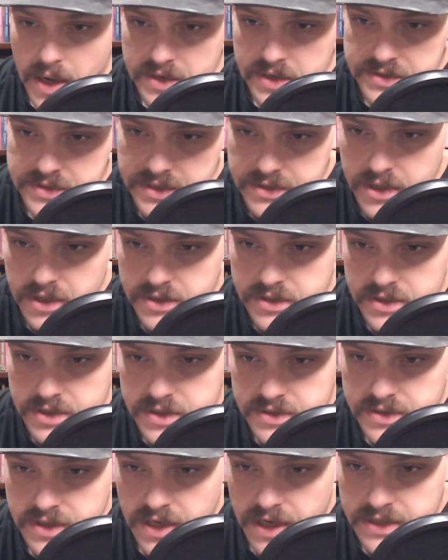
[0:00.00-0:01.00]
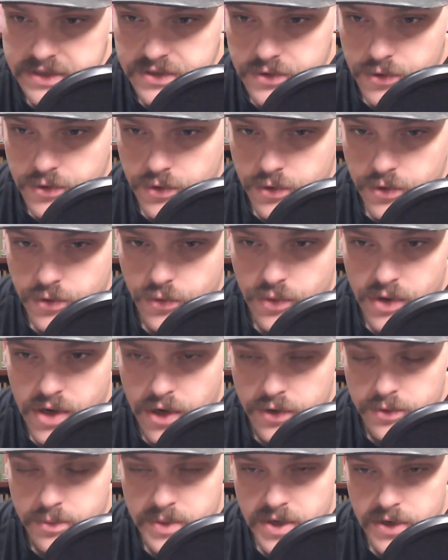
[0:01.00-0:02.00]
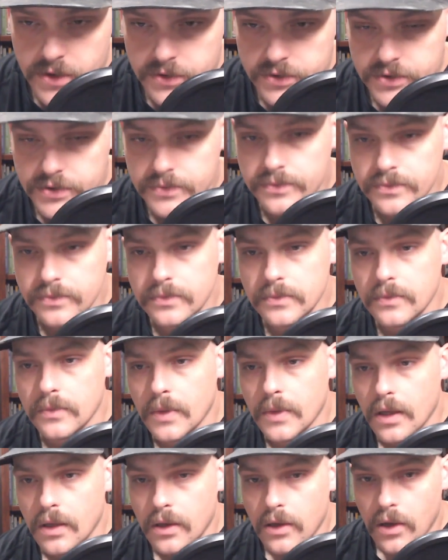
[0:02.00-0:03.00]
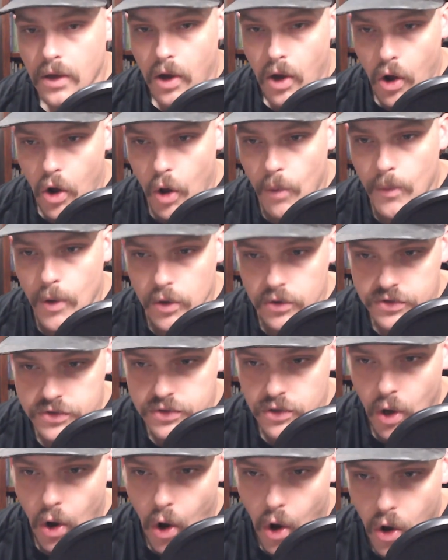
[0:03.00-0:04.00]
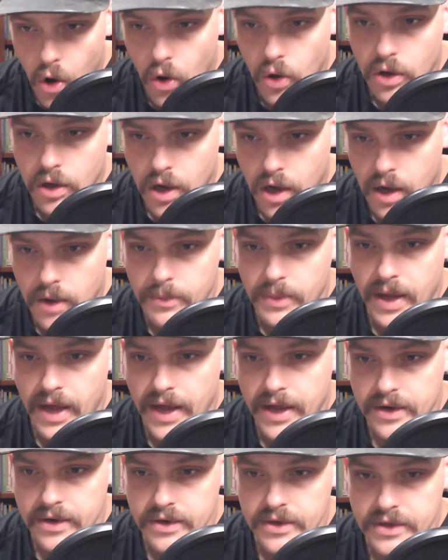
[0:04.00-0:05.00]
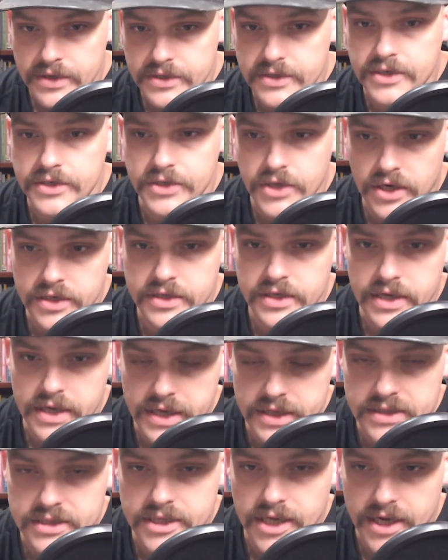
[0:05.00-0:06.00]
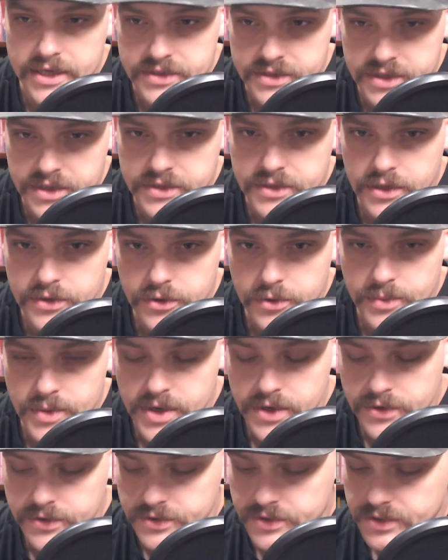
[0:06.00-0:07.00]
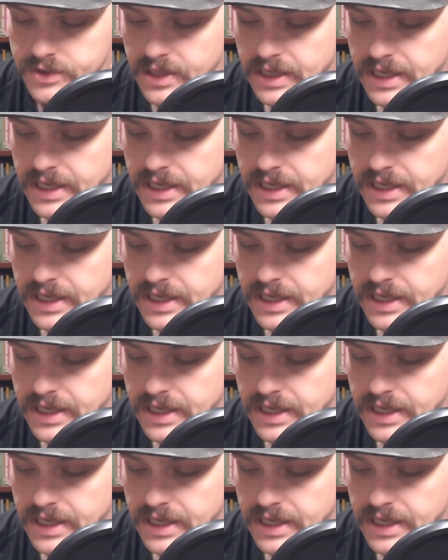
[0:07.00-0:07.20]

is conducted inside 0 to 300 meters. Almost all combat is conducted inside 600 meters.